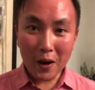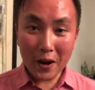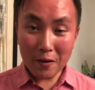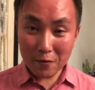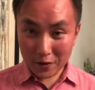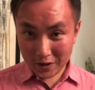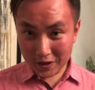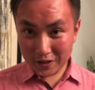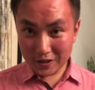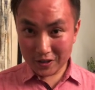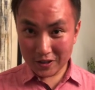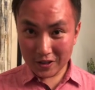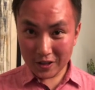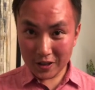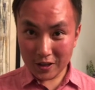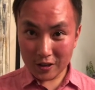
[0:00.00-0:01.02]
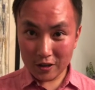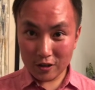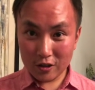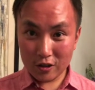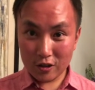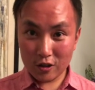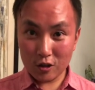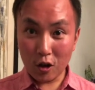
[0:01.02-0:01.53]
my advice is
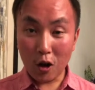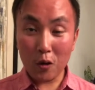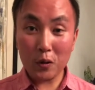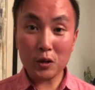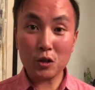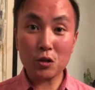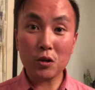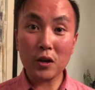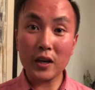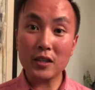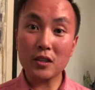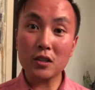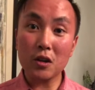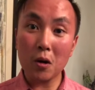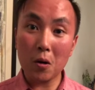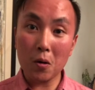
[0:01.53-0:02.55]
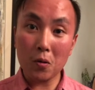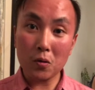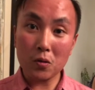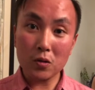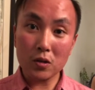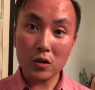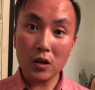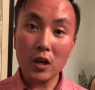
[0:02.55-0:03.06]
to always try to go,
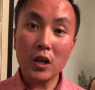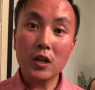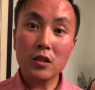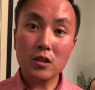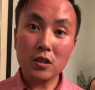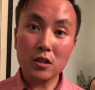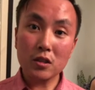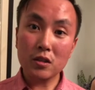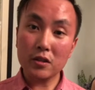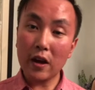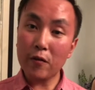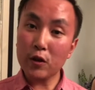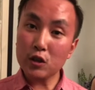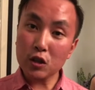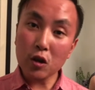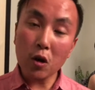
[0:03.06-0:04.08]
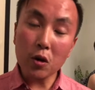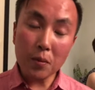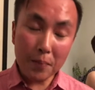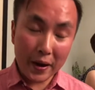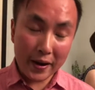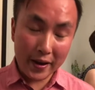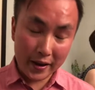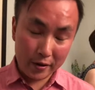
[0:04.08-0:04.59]
never to go to
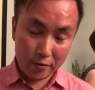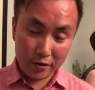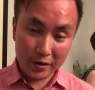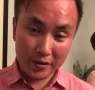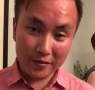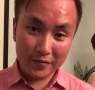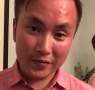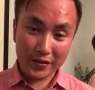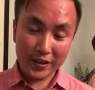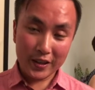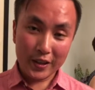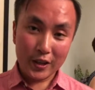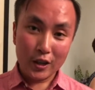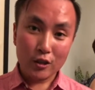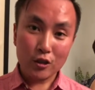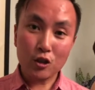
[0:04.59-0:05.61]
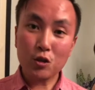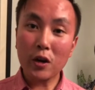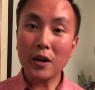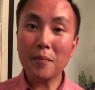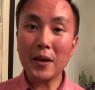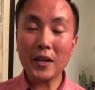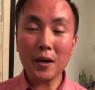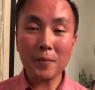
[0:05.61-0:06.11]
bed angry. To try
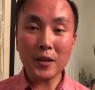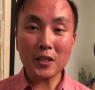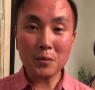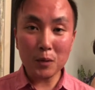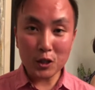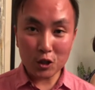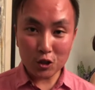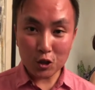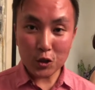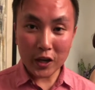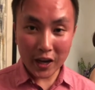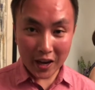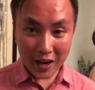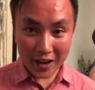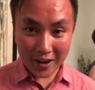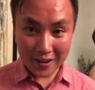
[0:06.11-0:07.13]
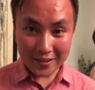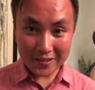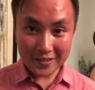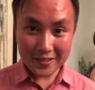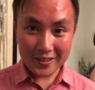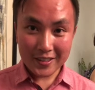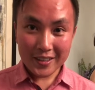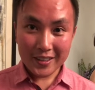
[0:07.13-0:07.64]
to make up as much as you can,
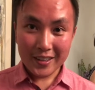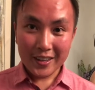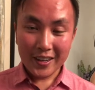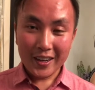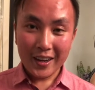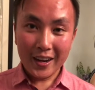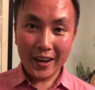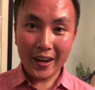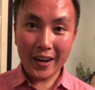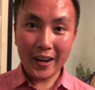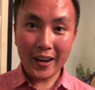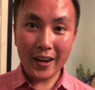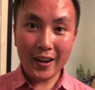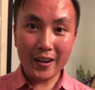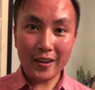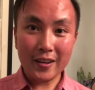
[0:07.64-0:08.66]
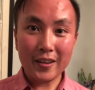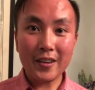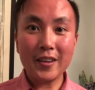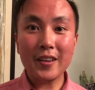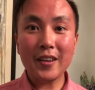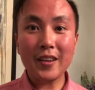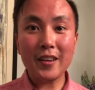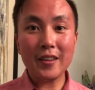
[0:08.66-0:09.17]

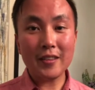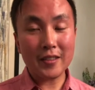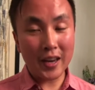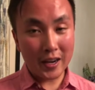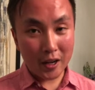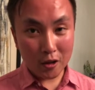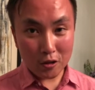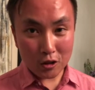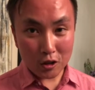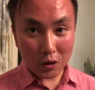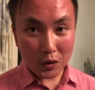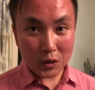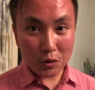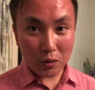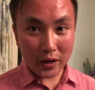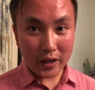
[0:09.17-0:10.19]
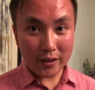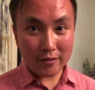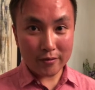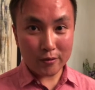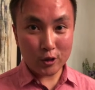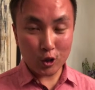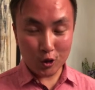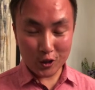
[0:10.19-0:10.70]
and that Ellen's always right.
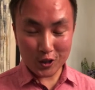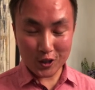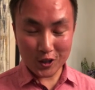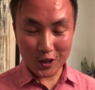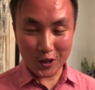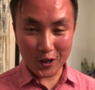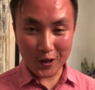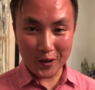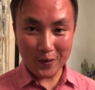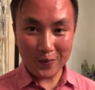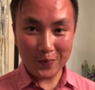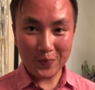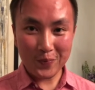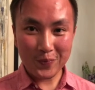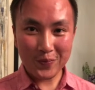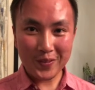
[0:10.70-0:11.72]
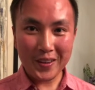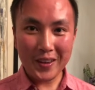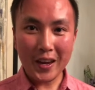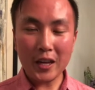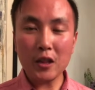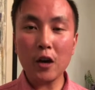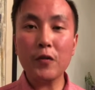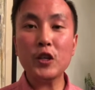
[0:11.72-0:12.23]
So listen to her
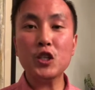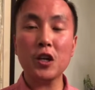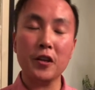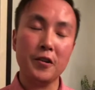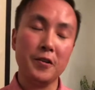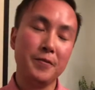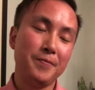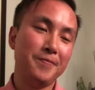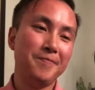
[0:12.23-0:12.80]
and love each other.